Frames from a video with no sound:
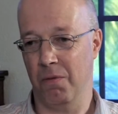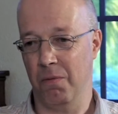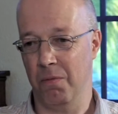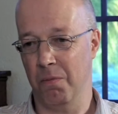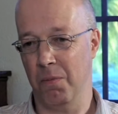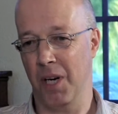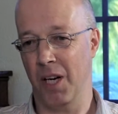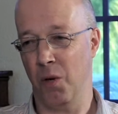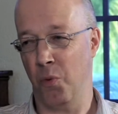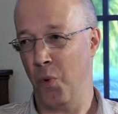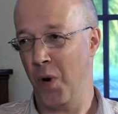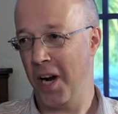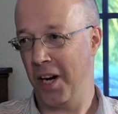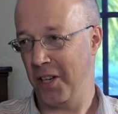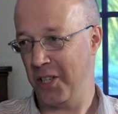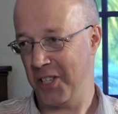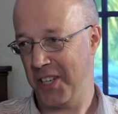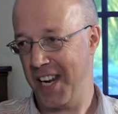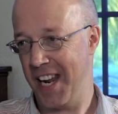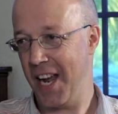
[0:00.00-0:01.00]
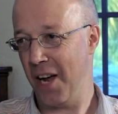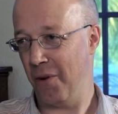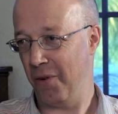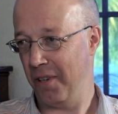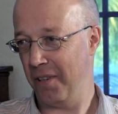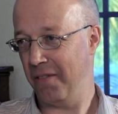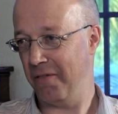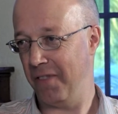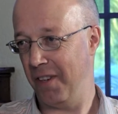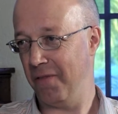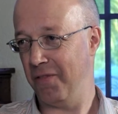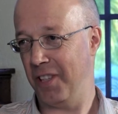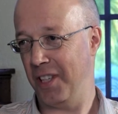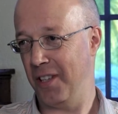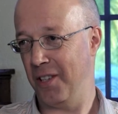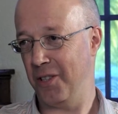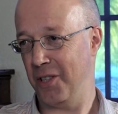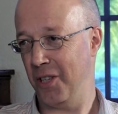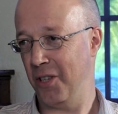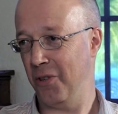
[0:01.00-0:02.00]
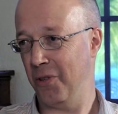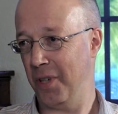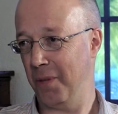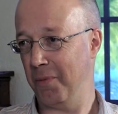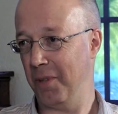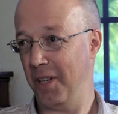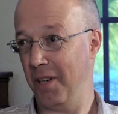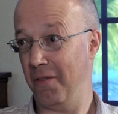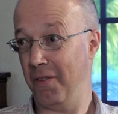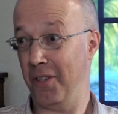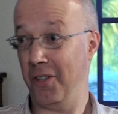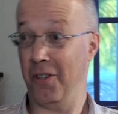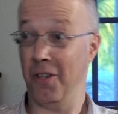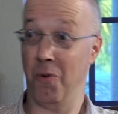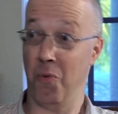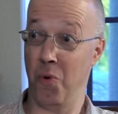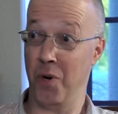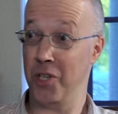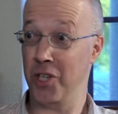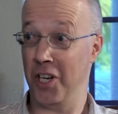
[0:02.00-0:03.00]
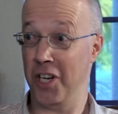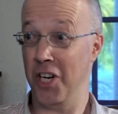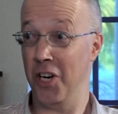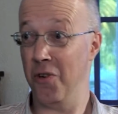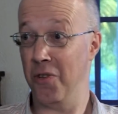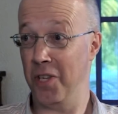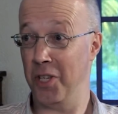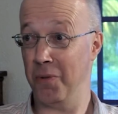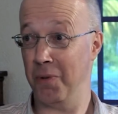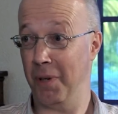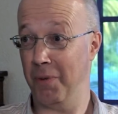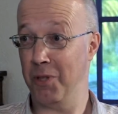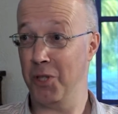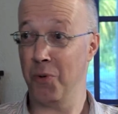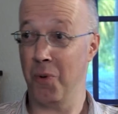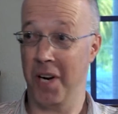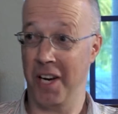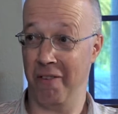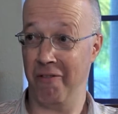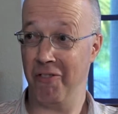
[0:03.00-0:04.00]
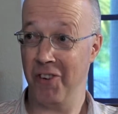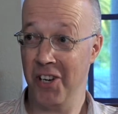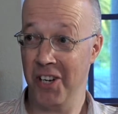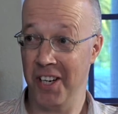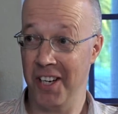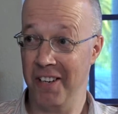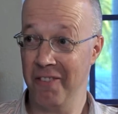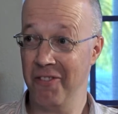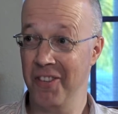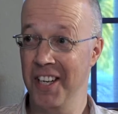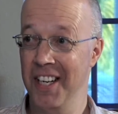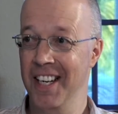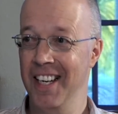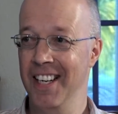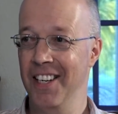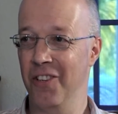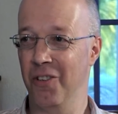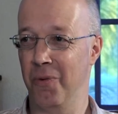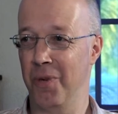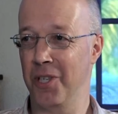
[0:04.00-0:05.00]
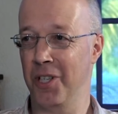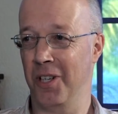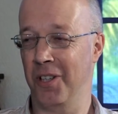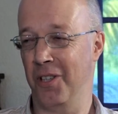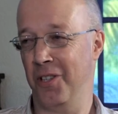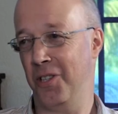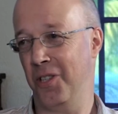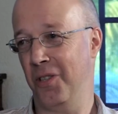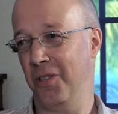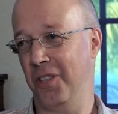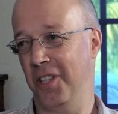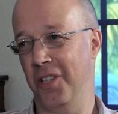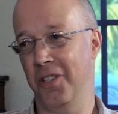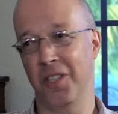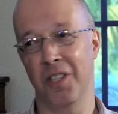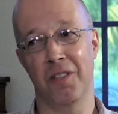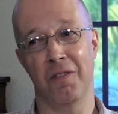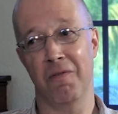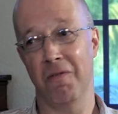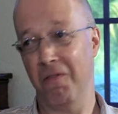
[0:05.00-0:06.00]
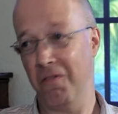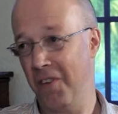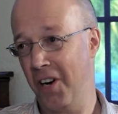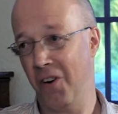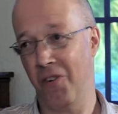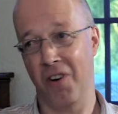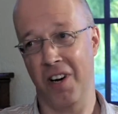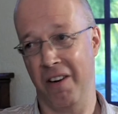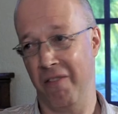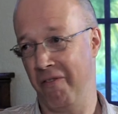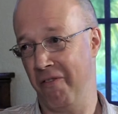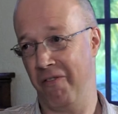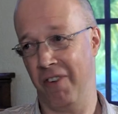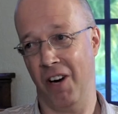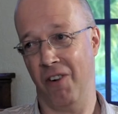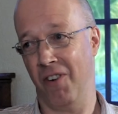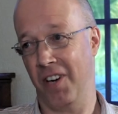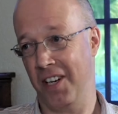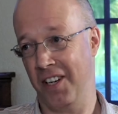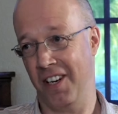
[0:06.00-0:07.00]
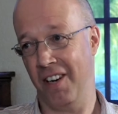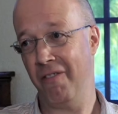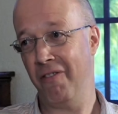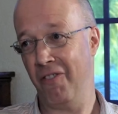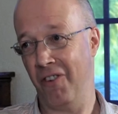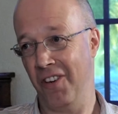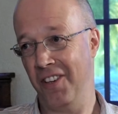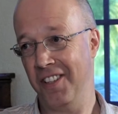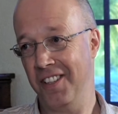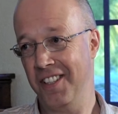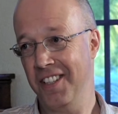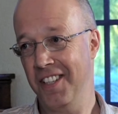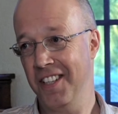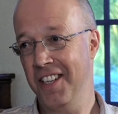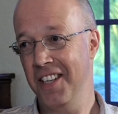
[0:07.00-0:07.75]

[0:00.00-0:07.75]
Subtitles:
my awareness now at 50 years old, I'm kind of going, I wish I knew this when I was 25. I wish I understood this. It's very, very different.